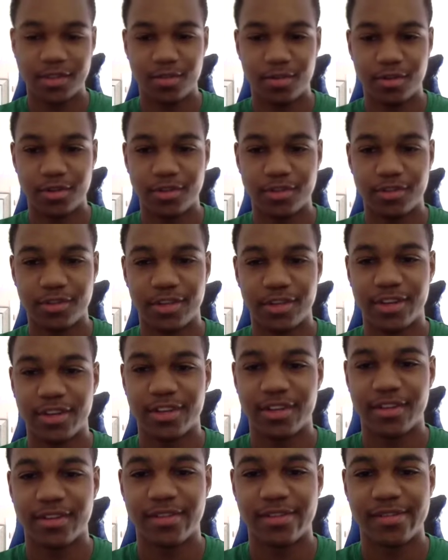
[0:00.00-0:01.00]
sports drink,
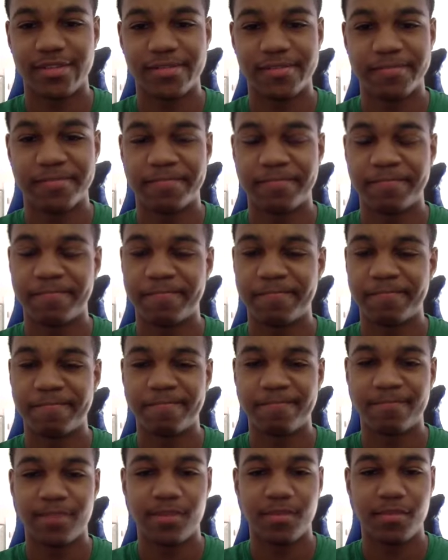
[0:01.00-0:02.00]

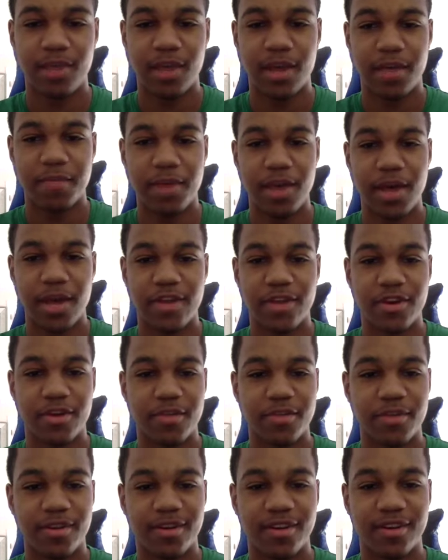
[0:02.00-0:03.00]
probably Body
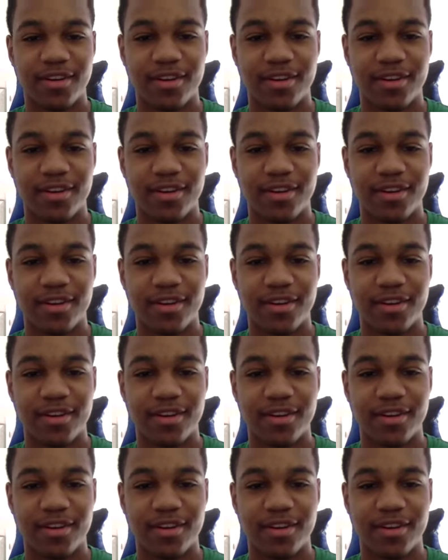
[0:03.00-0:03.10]
Armor.